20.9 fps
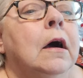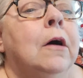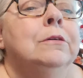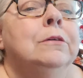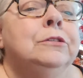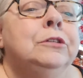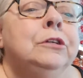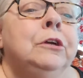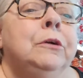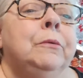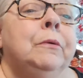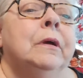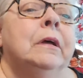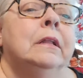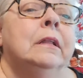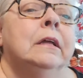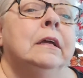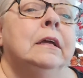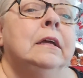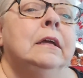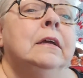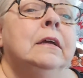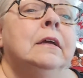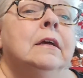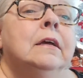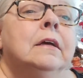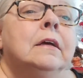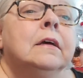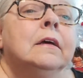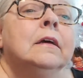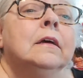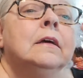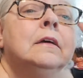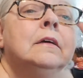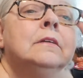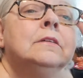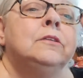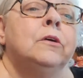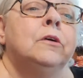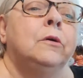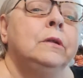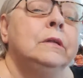Oh, do you really?
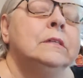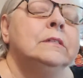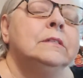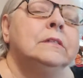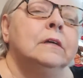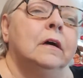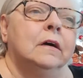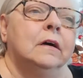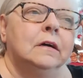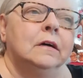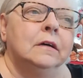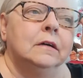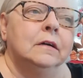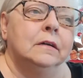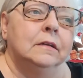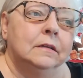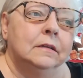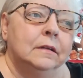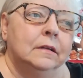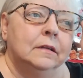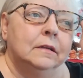So does uh,